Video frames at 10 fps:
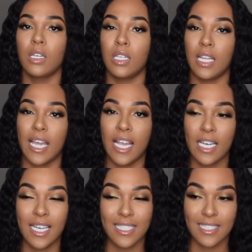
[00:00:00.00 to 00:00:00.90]
the
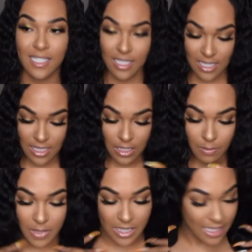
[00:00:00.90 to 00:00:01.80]
hair they sent
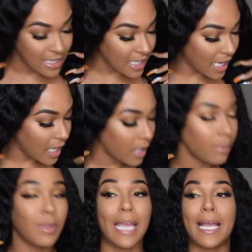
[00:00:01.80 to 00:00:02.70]
me this
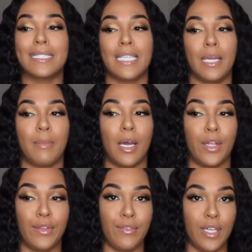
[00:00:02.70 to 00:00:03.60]
time, like I said in my
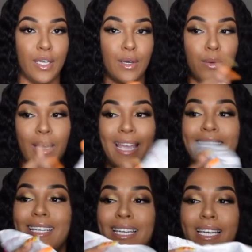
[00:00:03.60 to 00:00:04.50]
other video, it
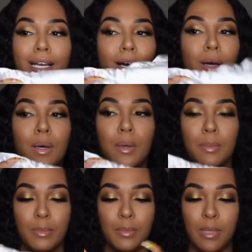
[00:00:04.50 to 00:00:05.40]
didn't
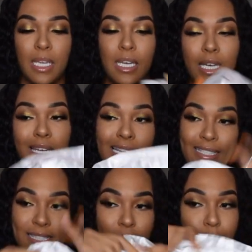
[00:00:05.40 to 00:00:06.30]
come in
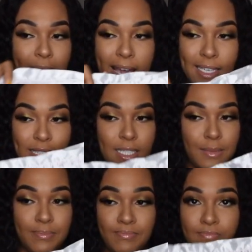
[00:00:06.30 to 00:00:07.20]
this
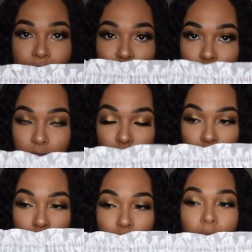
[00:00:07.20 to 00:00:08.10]
packaging.
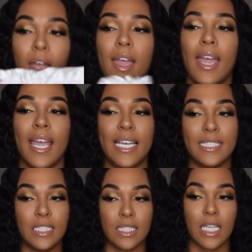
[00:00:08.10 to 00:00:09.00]
It
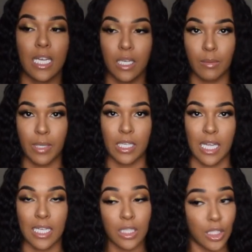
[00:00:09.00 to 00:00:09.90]
just came in
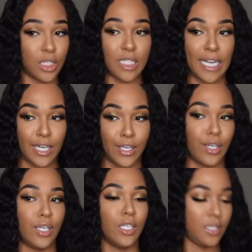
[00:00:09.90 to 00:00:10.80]
like the
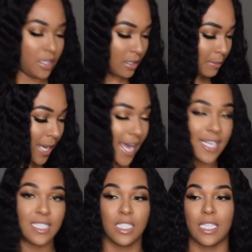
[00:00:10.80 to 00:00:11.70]
standard
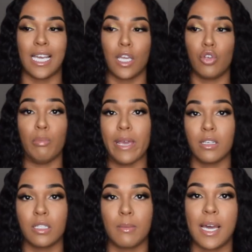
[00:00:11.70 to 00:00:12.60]
packaging that if you mail
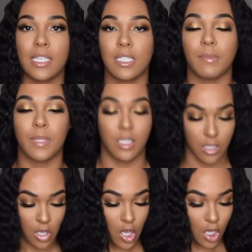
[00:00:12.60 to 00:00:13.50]
somebody something.
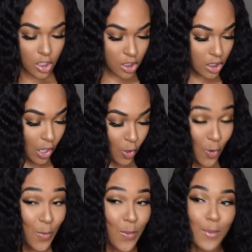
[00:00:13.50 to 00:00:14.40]

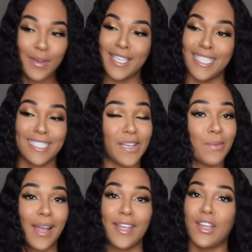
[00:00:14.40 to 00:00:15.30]
So this hair
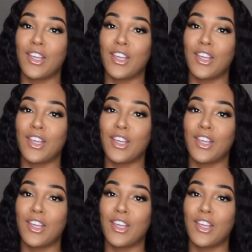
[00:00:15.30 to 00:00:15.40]
right here,